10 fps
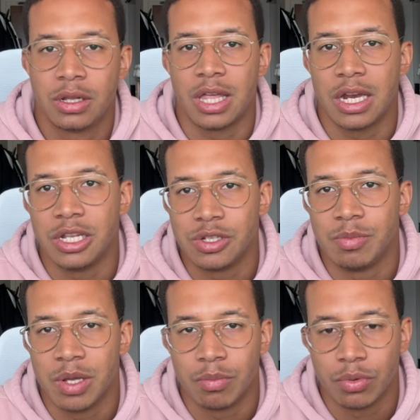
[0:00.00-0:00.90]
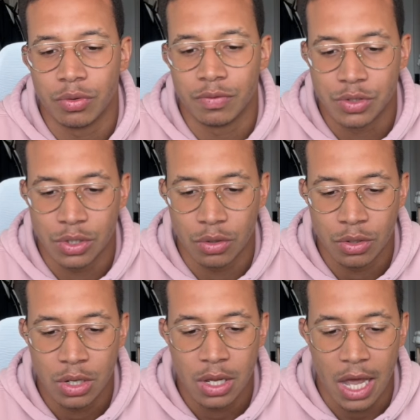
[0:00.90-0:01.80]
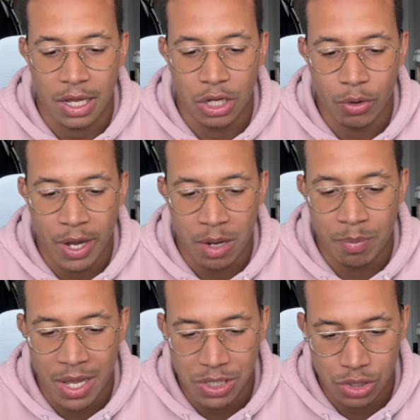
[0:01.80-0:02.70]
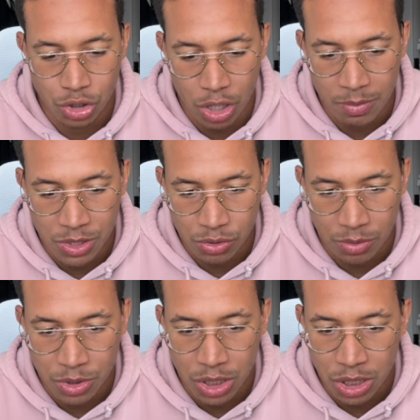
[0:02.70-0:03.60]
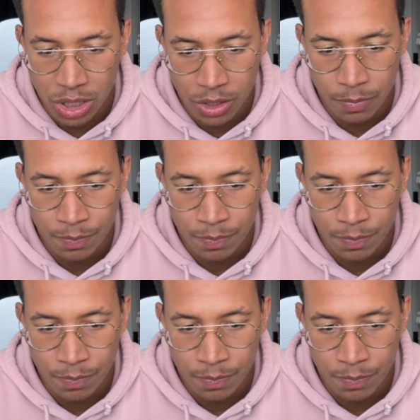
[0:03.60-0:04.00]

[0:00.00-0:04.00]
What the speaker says: that need to be improved. So I can go ahead, paste a job description in there.